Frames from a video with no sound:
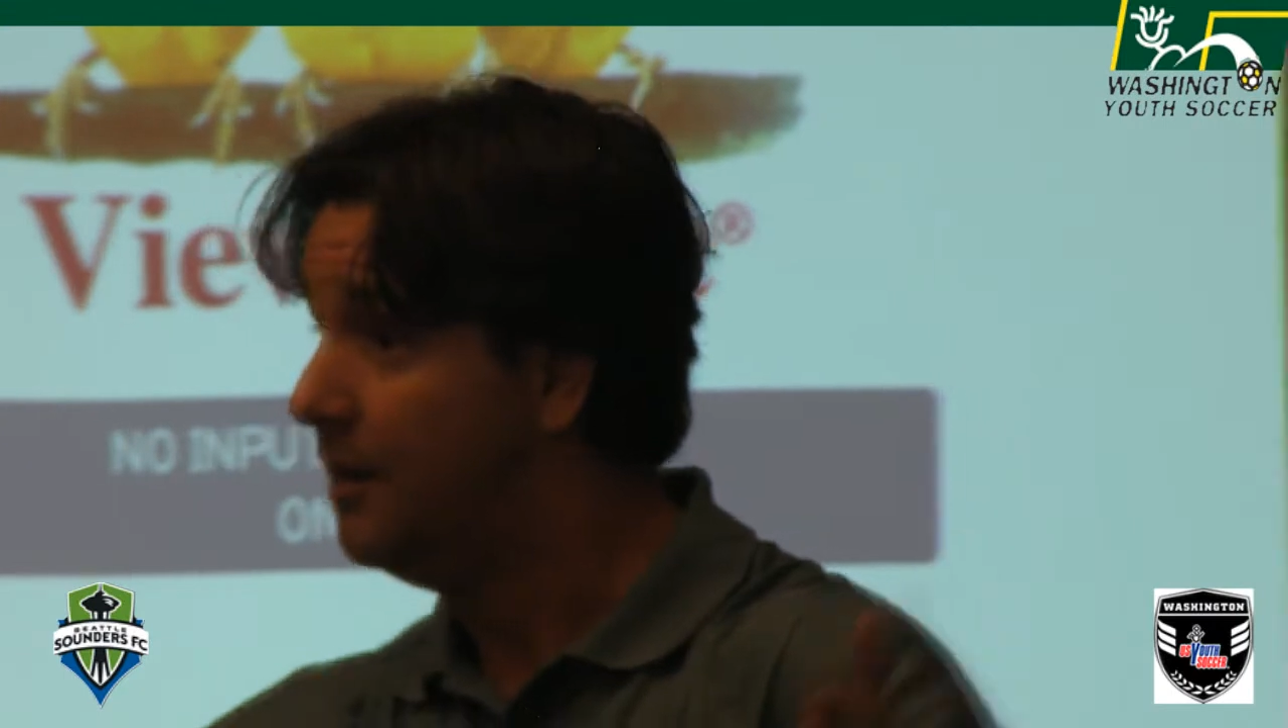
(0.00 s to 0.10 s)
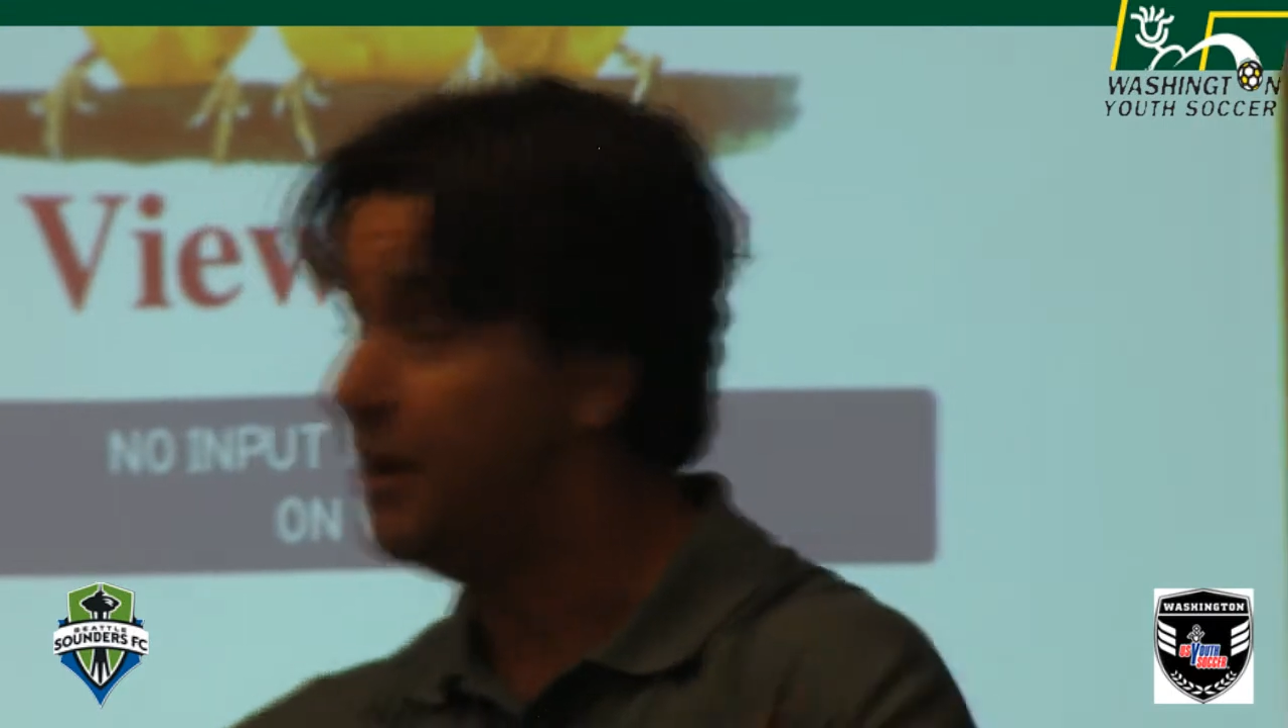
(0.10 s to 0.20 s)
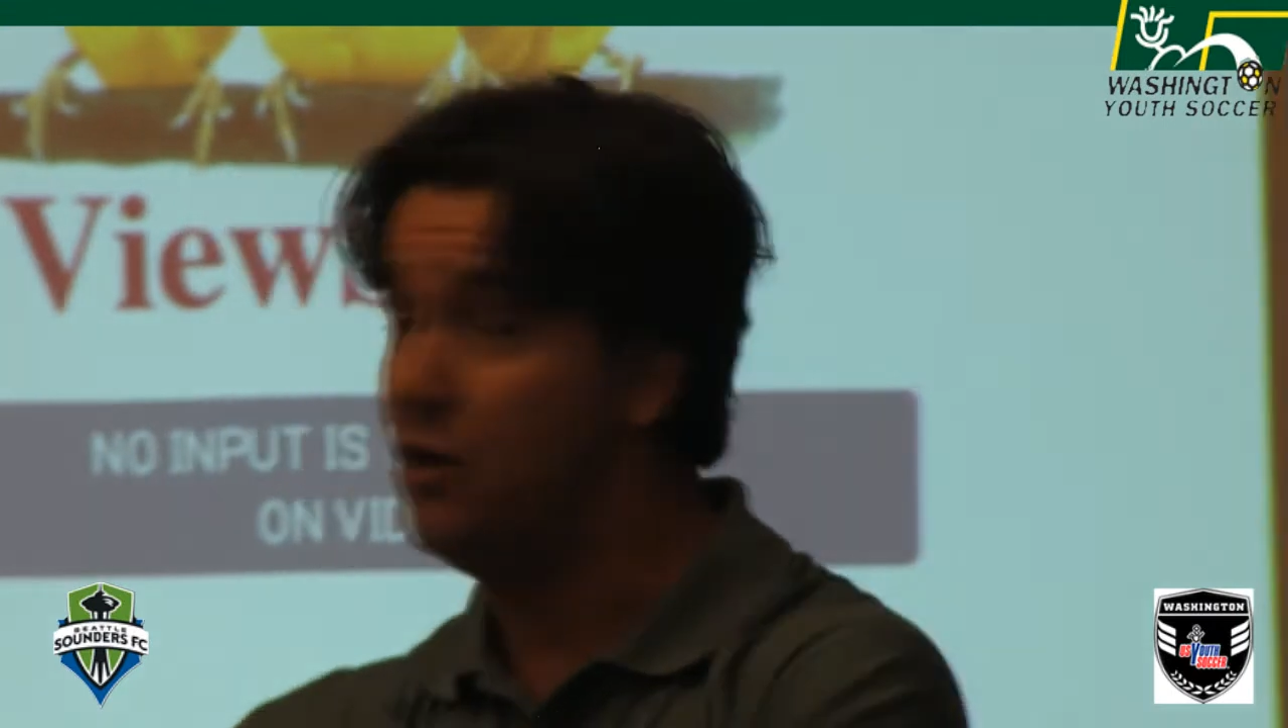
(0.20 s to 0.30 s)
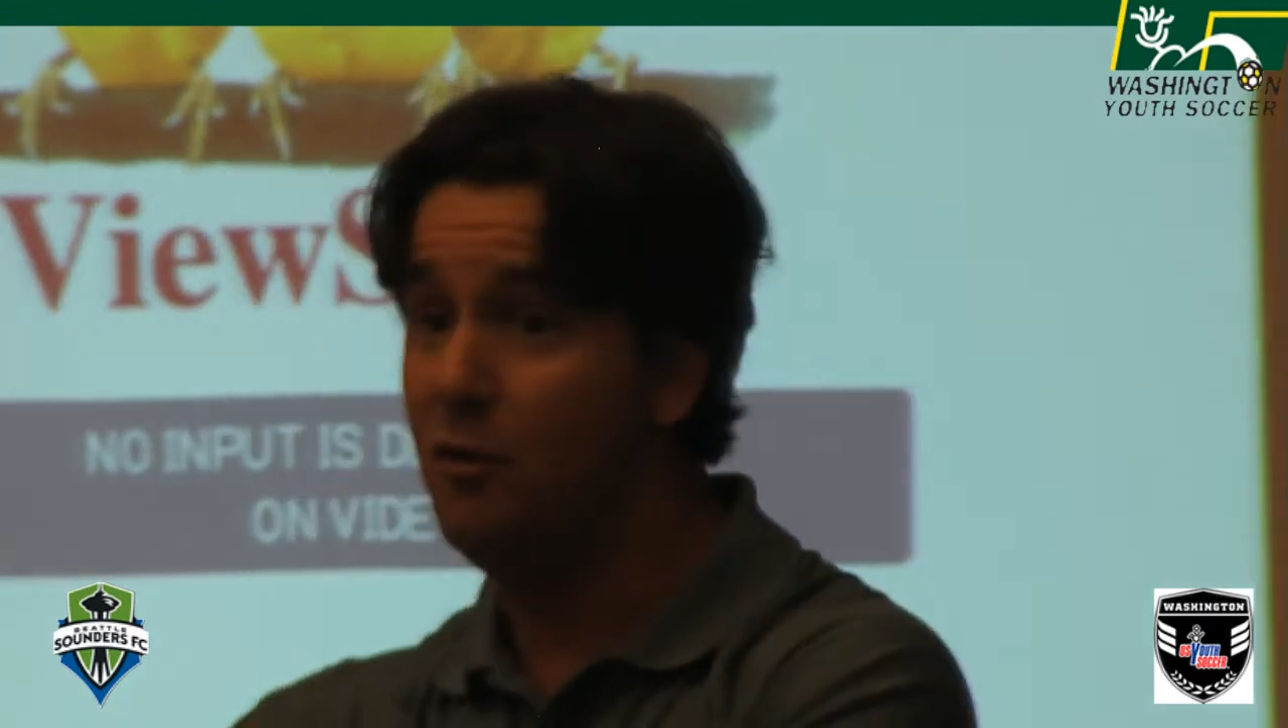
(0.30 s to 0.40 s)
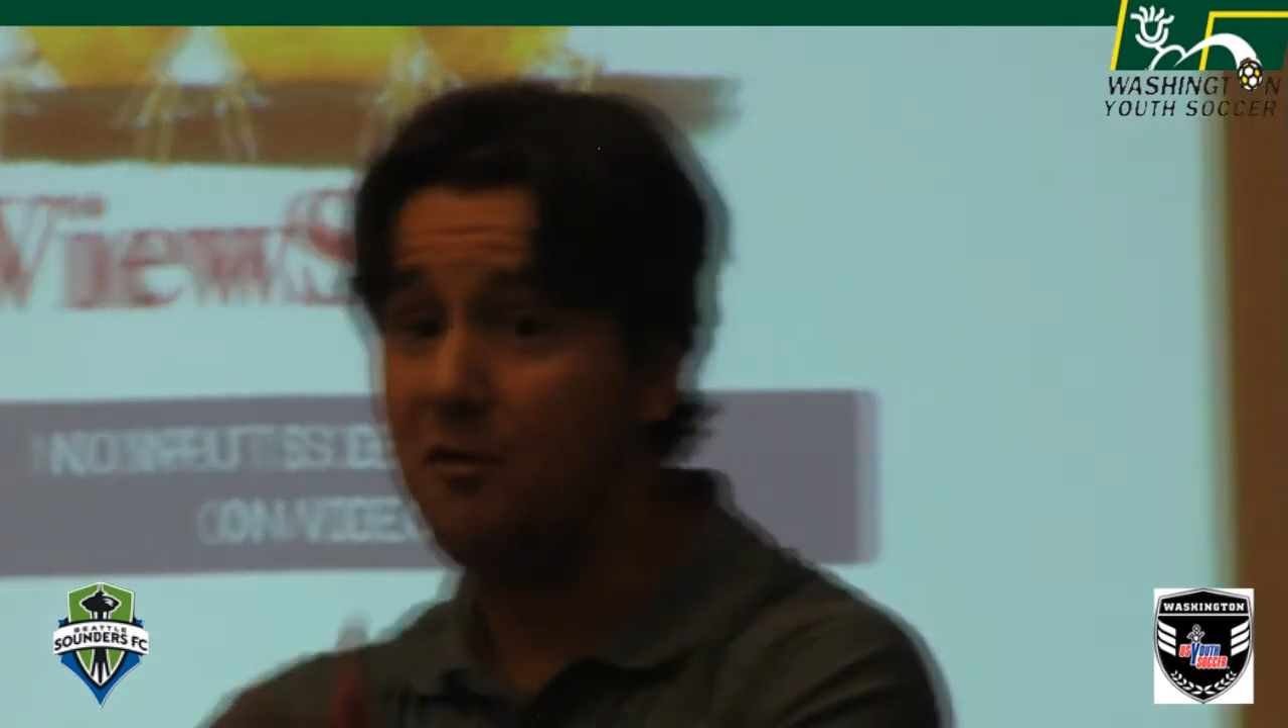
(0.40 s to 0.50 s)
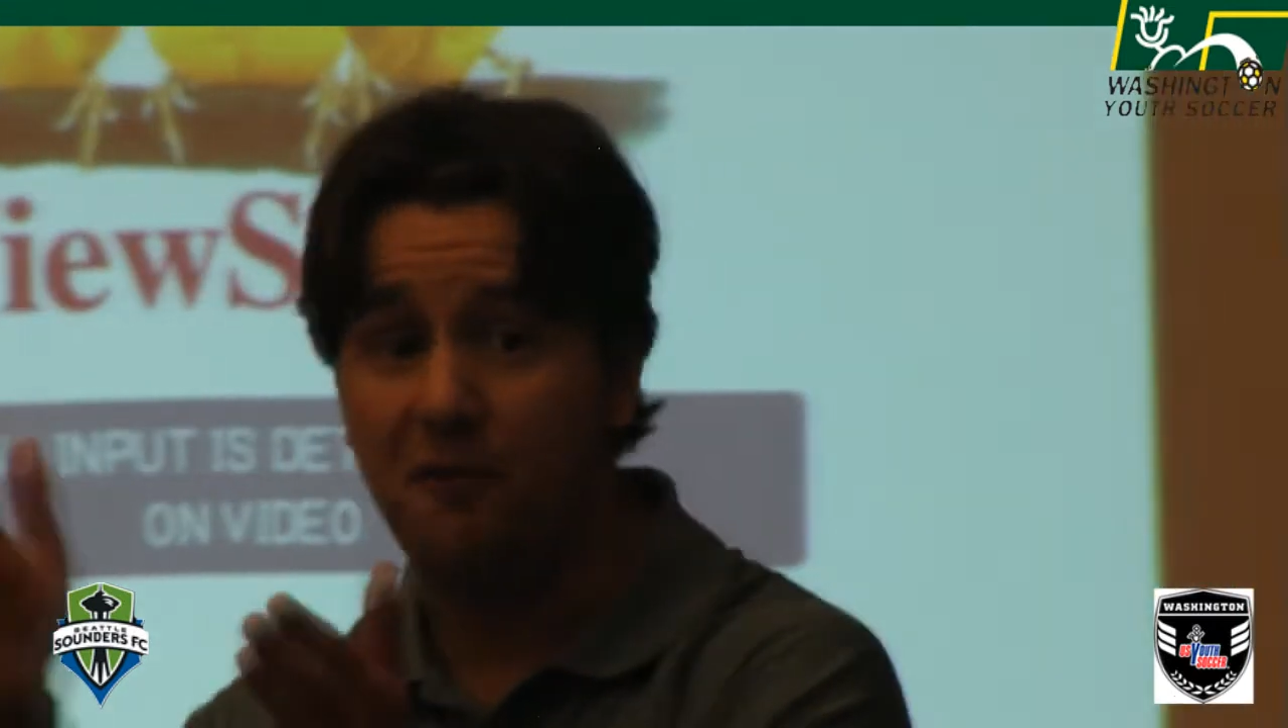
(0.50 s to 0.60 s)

that you